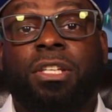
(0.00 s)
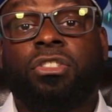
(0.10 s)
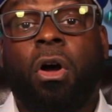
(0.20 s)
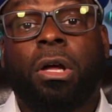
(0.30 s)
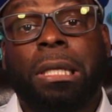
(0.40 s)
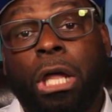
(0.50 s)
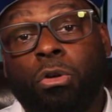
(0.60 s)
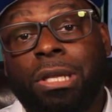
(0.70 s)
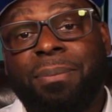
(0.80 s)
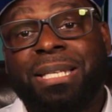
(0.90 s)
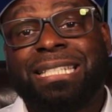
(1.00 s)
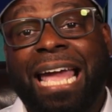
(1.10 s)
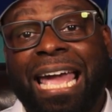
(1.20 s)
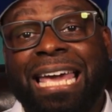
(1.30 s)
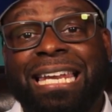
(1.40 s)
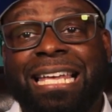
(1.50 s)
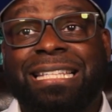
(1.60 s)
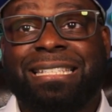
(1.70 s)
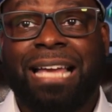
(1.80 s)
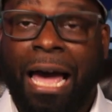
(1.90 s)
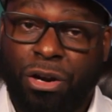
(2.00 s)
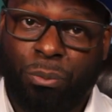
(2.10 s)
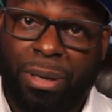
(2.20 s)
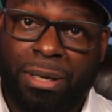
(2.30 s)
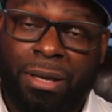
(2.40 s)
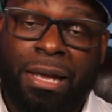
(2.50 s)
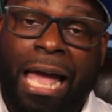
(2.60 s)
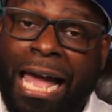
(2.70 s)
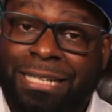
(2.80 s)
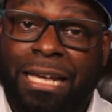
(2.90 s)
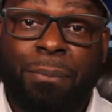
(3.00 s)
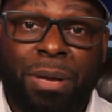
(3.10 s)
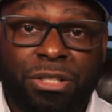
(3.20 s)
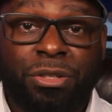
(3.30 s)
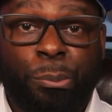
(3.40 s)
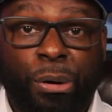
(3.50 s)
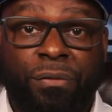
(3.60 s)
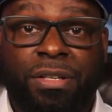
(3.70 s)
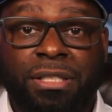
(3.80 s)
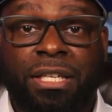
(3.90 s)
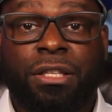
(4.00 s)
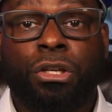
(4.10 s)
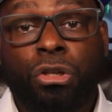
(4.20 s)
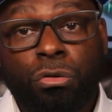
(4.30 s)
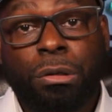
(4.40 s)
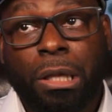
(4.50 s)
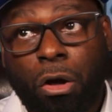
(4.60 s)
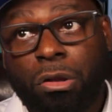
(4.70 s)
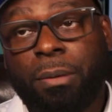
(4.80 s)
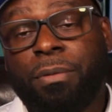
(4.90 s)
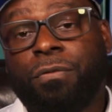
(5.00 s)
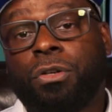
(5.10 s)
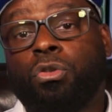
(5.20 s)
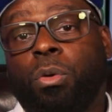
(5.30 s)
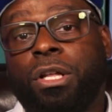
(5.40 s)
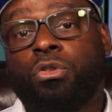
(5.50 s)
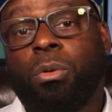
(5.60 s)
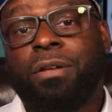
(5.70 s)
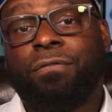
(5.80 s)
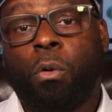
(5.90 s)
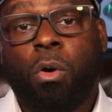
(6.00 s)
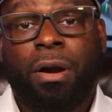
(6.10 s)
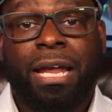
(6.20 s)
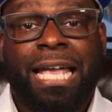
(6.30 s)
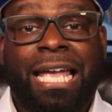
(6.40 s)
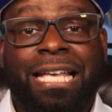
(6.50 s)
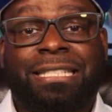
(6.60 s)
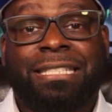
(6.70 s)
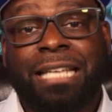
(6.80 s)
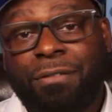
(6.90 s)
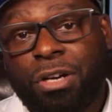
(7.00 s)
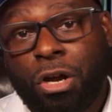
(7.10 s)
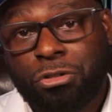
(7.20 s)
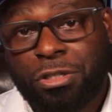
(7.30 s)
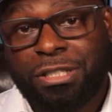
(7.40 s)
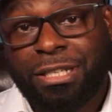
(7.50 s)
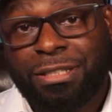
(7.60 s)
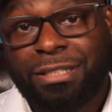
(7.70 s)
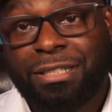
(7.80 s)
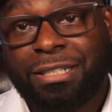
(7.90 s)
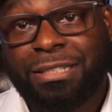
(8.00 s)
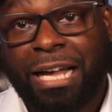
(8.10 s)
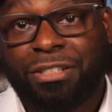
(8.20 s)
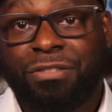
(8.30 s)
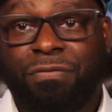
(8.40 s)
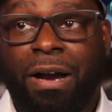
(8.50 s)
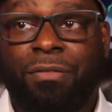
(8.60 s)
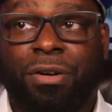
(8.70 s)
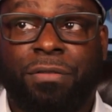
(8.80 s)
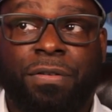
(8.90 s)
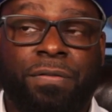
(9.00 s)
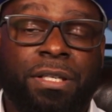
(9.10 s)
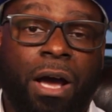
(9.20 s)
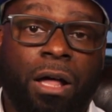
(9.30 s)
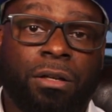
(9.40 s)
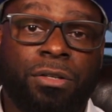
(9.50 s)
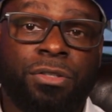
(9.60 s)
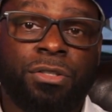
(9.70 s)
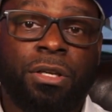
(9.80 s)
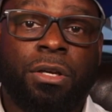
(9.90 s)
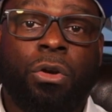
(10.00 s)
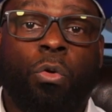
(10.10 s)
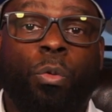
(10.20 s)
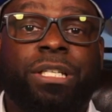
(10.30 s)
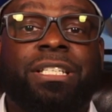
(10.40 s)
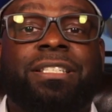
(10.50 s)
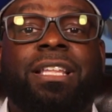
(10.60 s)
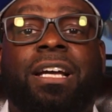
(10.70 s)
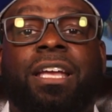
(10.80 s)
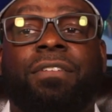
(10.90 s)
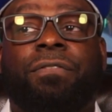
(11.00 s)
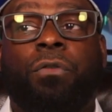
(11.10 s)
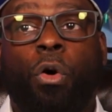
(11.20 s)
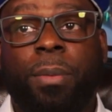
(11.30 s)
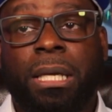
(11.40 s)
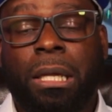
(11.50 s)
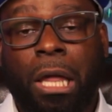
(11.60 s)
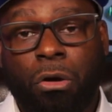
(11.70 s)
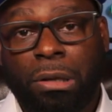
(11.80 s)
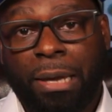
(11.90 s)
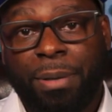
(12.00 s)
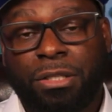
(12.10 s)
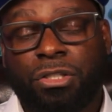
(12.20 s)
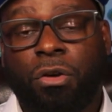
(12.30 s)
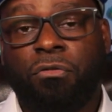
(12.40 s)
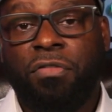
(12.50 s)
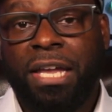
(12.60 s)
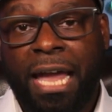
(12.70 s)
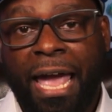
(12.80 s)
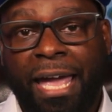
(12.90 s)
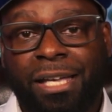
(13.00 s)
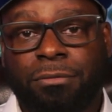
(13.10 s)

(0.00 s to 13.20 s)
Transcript: talk loan limits and entitlement. As I mentioned previously, the new loan limit for 2024 is $766,550, which is the conforming loan limit. So VA